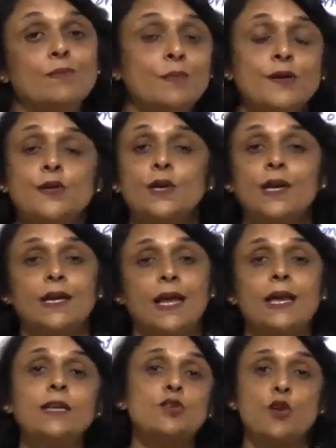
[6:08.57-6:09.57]
alimentary
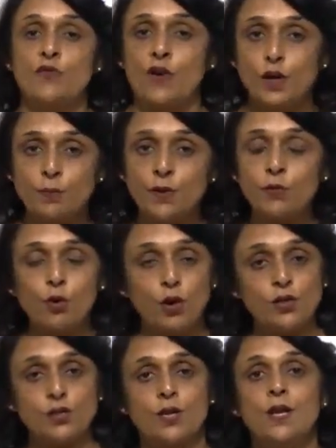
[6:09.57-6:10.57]
canal is of
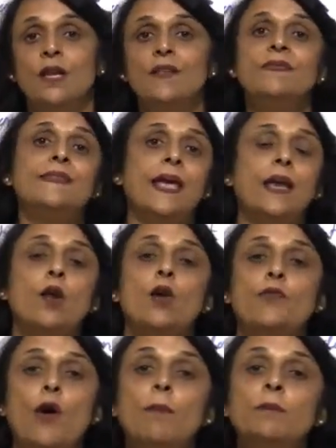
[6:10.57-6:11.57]
herbivores, then of
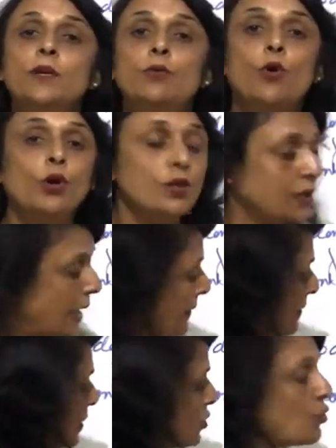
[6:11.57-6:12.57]
omnivores,
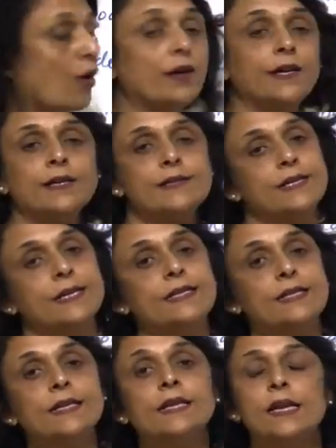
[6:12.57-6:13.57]
and the shortest
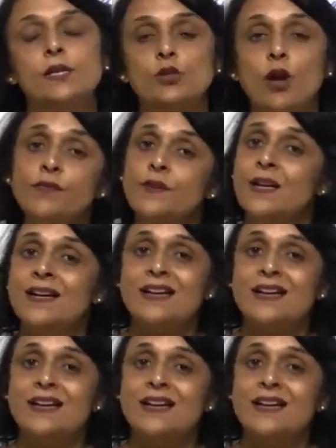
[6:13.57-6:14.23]
is in case of